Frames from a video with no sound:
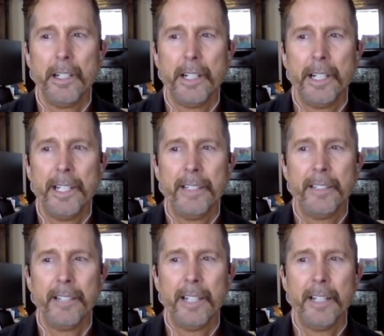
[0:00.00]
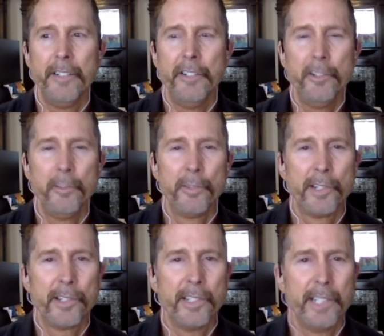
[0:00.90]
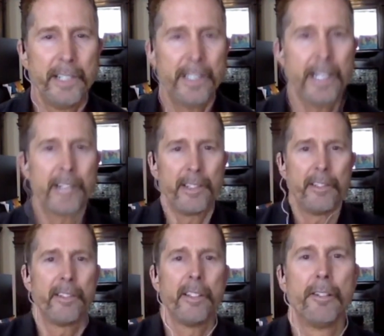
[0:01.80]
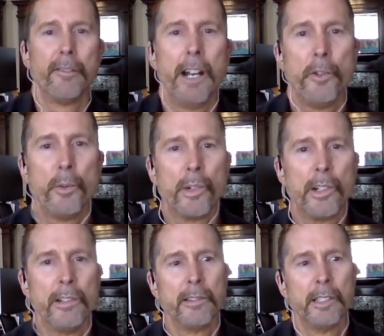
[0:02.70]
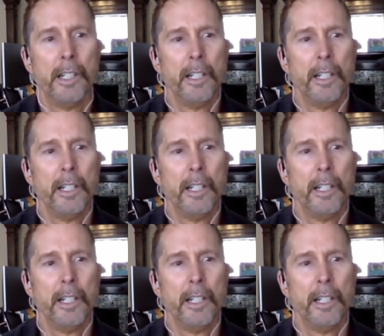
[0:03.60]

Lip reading: had led numerous DTSs around the world.